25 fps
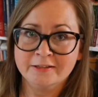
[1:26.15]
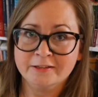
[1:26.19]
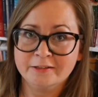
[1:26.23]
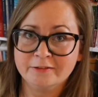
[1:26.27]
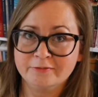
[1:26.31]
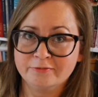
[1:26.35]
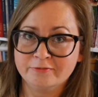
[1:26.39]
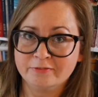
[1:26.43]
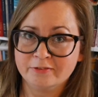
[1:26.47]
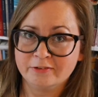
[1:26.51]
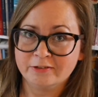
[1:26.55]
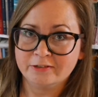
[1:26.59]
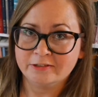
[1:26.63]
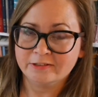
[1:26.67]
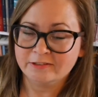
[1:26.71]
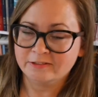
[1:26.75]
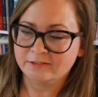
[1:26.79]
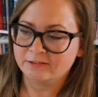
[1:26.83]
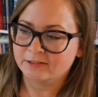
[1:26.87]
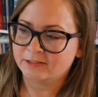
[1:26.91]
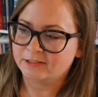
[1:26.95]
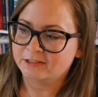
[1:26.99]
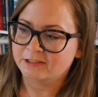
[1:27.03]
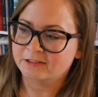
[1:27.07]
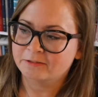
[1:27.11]
The first
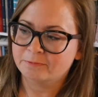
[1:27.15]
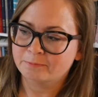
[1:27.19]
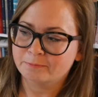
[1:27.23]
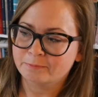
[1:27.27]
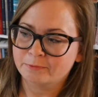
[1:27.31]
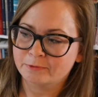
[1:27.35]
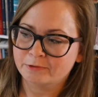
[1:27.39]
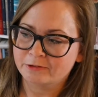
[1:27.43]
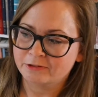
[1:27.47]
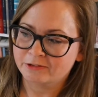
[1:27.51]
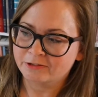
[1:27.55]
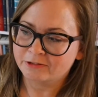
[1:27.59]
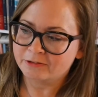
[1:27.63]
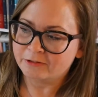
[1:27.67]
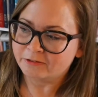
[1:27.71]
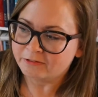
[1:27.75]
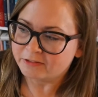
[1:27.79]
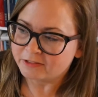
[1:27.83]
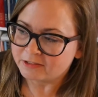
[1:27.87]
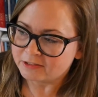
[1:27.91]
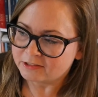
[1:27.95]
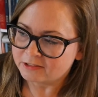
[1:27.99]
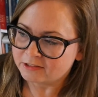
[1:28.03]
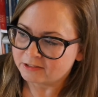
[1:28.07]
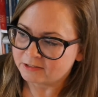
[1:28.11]
is book
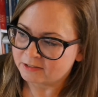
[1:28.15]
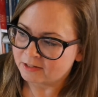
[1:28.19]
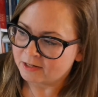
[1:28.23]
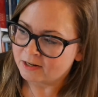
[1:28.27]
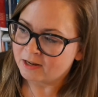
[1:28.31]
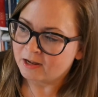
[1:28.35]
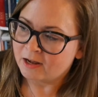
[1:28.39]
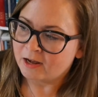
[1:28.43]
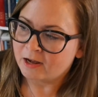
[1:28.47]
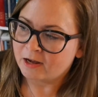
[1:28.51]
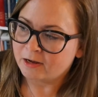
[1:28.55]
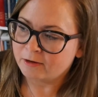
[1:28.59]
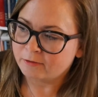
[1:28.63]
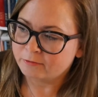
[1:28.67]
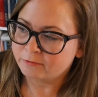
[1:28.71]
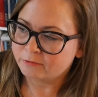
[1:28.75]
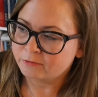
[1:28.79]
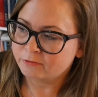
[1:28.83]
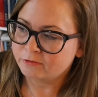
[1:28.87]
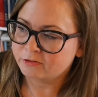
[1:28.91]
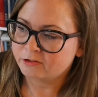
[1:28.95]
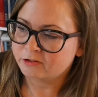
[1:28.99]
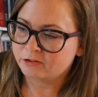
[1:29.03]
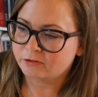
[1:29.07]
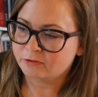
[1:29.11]
storage. How
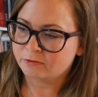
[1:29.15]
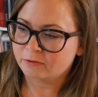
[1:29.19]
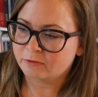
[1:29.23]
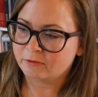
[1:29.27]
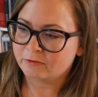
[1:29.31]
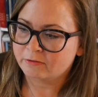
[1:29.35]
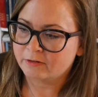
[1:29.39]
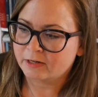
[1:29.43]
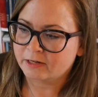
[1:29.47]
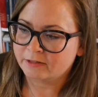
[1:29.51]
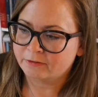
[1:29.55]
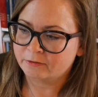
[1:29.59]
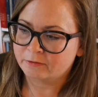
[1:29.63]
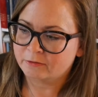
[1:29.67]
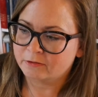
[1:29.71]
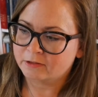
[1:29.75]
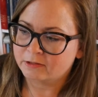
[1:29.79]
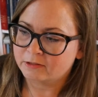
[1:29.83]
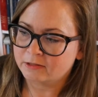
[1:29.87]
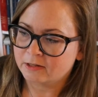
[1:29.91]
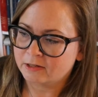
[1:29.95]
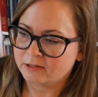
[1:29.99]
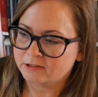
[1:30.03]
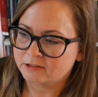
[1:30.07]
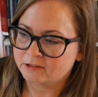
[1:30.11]
do you store and
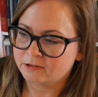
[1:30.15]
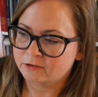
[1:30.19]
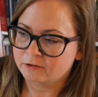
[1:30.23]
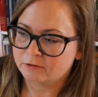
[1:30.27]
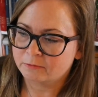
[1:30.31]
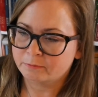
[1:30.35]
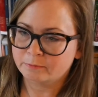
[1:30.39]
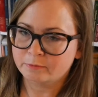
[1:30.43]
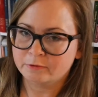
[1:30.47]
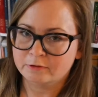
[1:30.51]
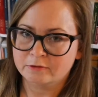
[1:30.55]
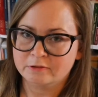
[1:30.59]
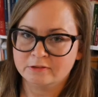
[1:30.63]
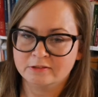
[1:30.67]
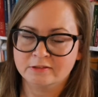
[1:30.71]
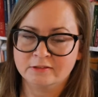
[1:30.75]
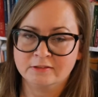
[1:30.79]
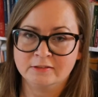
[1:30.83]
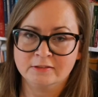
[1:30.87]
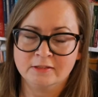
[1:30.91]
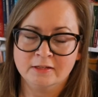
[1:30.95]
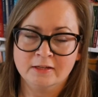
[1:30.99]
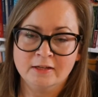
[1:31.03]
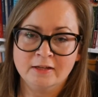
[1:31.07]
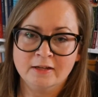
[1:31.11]
organize your
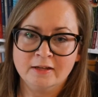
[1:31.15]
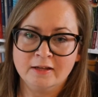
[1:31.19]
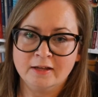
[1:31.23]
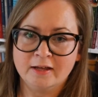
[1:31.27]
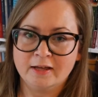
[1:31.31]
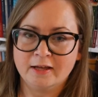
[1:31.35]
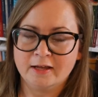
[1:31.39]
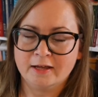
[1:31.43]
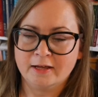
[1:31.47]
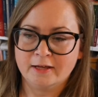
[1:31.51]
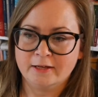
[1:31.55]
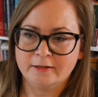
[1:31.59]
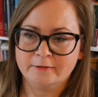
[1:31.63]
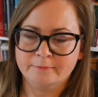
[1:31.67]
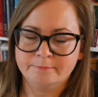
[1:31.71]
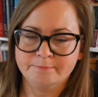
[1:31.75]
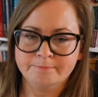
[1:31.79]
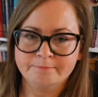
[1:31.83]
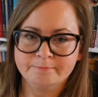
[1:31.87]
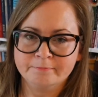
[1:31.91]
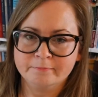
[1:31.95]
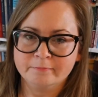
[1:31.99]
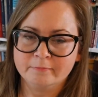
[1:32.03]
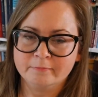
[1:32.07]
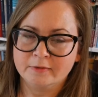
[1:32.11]
books? And
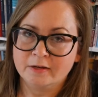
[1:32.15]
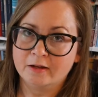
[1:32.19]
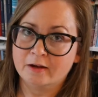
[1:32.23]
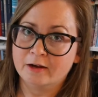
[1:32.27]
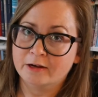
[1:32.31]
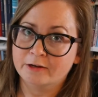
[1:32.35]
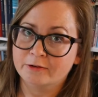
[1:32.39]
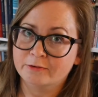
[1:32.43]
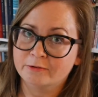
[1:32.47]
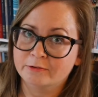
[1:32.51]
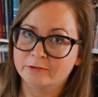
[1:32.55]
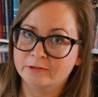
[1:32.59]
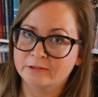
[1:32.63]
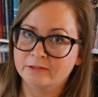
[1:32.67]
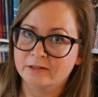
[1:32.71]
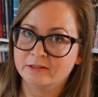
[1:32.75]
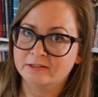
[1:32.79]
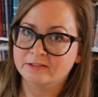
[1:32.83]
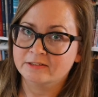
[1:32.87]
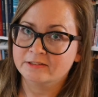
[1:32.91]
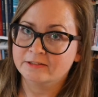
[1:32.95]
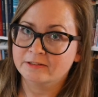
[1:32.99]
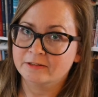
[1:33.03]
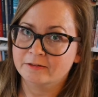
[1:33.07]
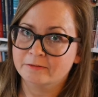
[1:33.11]
I
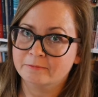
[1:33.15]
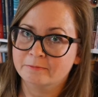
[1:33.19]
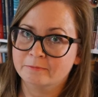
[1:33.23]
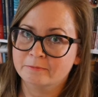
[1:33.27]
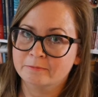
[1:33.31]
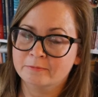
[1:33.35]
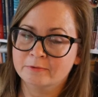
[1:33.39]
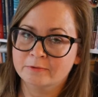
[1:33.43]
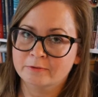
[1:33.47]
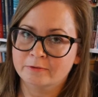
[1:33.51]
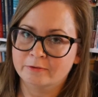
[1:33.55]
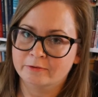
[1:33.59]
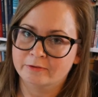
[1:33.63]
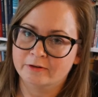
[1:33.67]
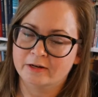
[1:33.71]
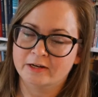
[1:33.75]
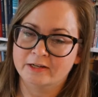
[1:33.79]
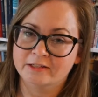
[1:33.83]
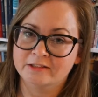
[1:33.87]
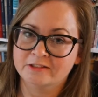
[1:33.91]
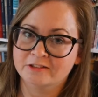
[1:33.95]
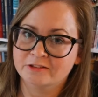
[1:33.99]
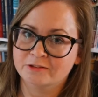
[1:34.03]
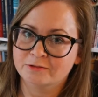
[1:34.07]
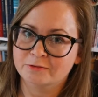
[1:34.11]
organize them, or
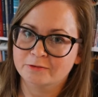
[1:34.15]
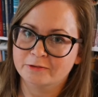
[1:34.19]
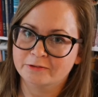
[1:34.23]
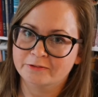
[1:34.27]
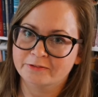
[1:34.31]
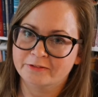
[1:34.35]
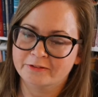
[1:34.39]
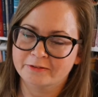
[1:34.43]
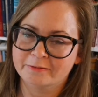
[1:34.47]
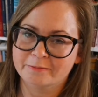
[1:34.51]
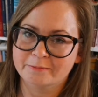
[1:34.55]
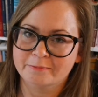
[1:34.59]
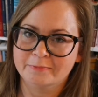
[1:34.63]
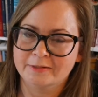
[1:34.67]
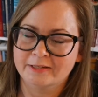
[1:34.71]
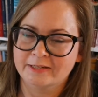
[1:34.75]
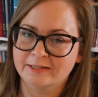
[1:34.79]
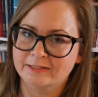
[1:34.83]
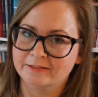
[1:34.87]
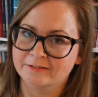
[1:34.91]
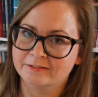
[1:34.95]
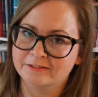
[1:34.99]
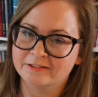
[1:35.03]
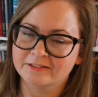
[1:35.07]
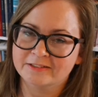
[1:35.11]
I store them
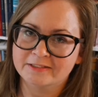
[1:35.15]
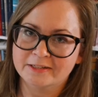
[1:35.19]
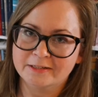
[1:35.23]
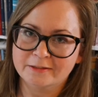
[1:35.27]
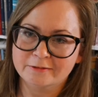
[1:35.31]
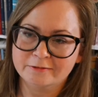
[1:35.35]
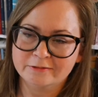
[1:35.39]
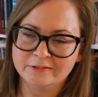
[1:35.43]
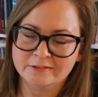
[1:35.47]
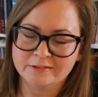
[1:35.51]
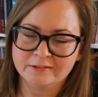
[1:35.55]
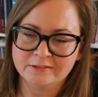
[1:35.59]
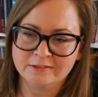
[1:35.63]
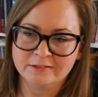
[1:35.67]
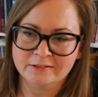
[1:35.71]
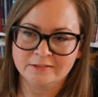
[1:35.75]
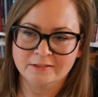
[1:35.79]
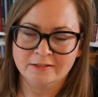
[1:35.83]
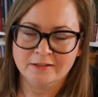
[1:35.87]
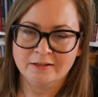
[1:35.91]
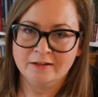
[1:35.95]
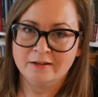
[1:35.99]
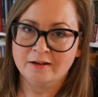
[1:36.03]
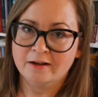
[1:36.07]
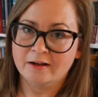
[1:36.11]
in shelves.
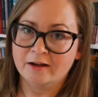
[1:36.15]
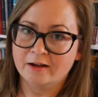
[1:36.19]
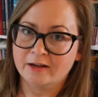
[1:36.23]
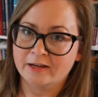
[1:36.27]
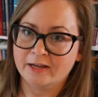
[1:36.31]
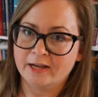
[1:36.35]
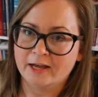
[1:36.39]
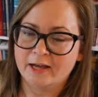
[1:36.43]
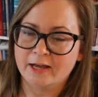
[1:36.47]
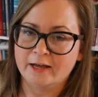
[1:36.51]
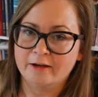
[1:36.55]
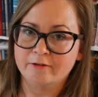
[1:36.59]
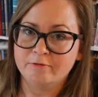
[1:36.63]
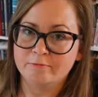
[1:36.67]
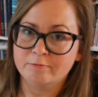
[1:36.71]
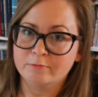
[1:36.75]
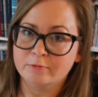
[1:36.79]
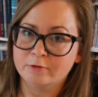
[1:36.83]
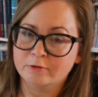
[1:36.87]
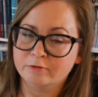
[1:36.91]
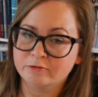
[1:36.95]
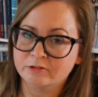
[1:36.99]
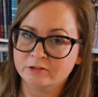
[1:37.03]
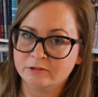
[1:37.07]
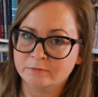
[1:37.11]
I have
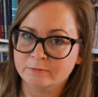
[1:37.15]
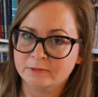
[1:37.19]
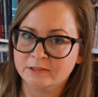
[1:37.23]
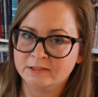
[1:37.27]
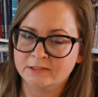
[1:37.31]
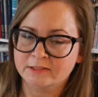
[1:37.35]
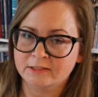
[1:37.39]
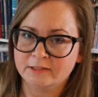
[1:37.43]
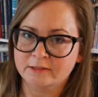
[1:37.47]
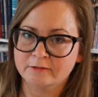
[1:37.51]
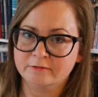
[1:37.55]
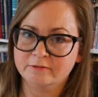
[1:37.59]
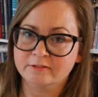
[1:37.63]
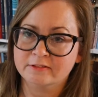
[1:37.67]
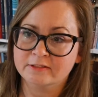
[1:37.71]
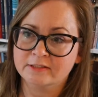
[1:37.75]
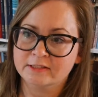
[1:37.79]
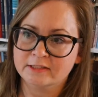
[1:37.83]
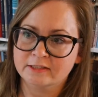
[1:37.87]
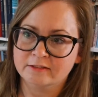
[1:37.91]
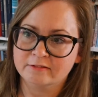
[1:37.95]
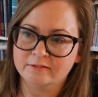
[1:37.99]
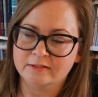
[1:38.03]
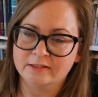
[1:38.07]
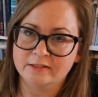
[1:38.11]
most of my shelves
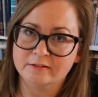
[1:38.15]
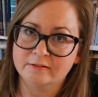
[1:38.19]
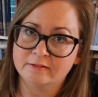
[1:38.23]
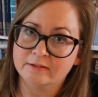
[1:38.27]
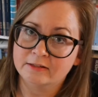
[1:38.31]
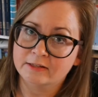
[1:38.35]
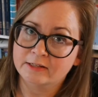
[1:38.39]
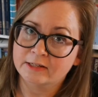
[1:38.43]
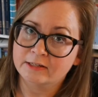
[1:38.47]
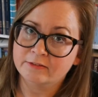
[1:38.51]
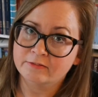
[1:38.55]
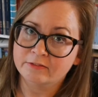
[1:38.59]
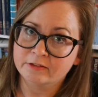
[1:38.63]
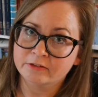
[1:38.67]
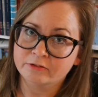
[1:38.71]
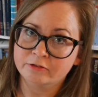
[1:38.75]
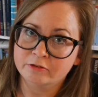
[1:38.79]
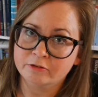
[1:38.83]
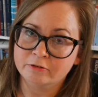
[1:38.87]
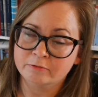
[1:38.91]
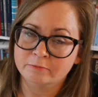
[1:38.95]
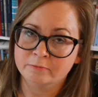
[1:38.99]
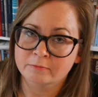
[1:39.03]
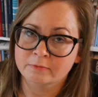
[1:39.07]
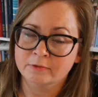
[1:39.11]
here in the living
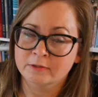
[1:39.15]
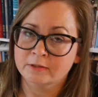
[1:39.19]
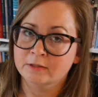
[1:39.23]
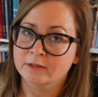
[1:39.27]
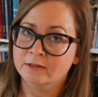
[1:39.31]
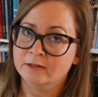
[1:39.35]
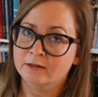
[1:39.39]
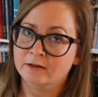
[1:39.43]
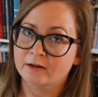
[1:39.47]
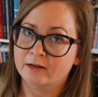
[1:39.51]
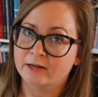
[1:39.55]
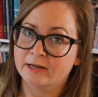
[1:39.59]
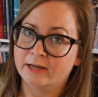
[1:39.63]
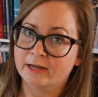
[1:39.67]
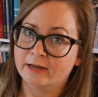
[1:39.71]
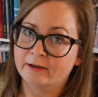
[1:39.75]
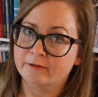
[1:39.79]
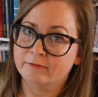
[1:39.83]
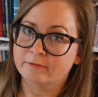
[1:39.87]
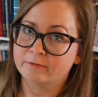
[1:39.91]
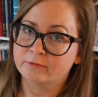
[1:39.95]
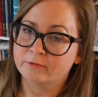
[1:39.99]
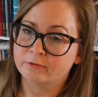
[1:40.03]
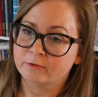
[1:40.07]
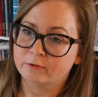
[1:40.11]
room. I
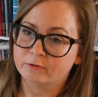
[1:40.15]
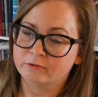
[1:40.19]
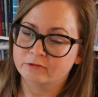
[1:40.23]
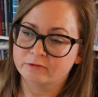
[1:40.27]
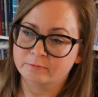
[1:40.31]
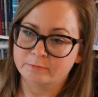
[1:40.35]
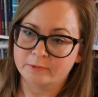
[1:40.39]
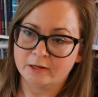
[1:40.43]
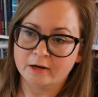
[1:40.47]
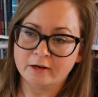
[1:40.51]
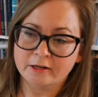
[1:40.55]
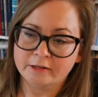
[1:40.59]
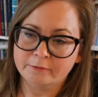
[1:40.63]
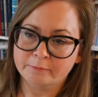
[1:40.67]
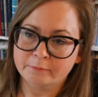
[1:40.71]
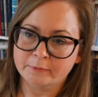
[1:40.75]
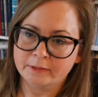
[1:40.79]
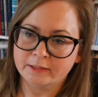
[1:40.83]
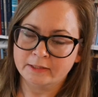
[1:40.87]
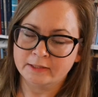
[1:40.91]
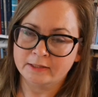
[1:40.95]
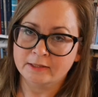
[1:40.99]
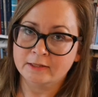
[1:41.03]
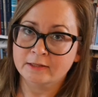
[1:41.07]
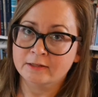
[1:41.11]
have those behind
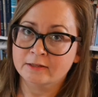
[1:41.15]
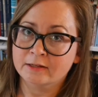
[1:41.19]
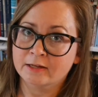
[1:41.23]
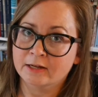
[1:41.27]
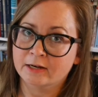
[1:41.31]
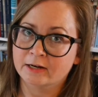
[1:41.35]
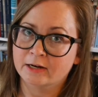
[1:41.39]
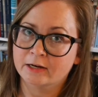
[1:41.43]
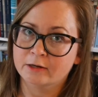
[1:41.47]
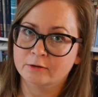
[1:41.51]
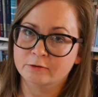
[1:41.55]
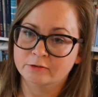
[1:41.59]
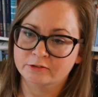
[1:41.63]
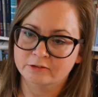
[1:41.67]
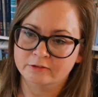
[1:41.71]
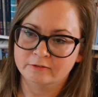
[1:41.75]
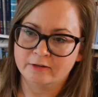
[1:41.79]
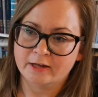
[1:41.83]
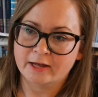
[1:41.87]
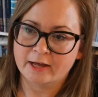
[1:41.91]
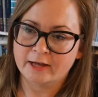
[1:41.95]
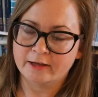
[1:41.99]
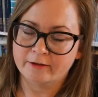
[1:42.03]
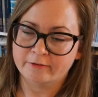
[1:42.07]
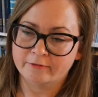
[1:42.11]
me, and I also
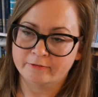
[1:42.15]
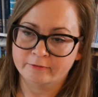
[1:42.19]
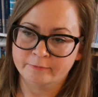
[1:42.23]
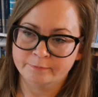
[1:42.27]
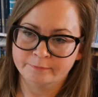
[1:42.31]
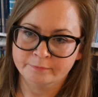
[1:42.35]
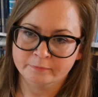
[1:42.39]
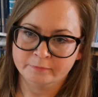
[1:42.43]
have